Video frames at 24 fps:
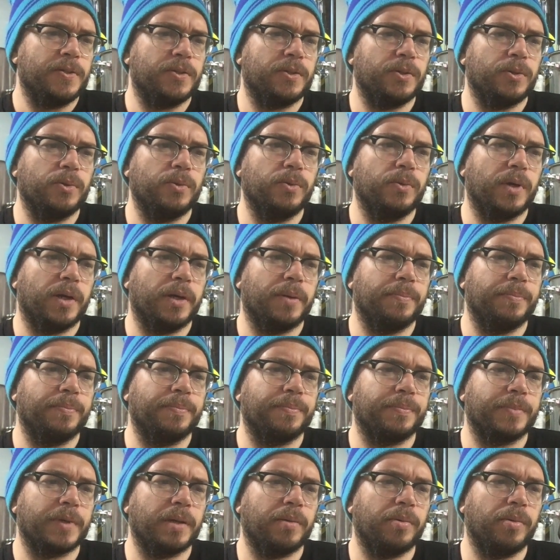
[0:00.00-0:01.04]
to
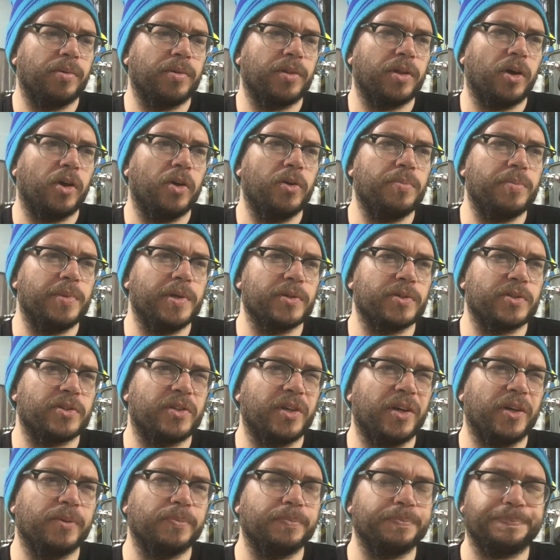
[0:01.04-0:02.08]
come up with the oatmeal
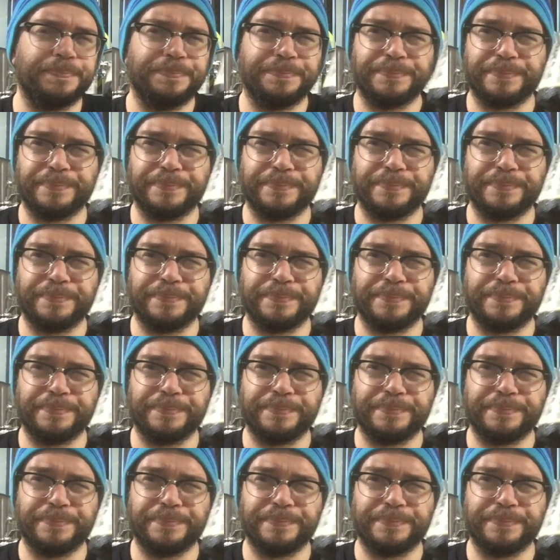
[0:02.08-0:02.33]
stout.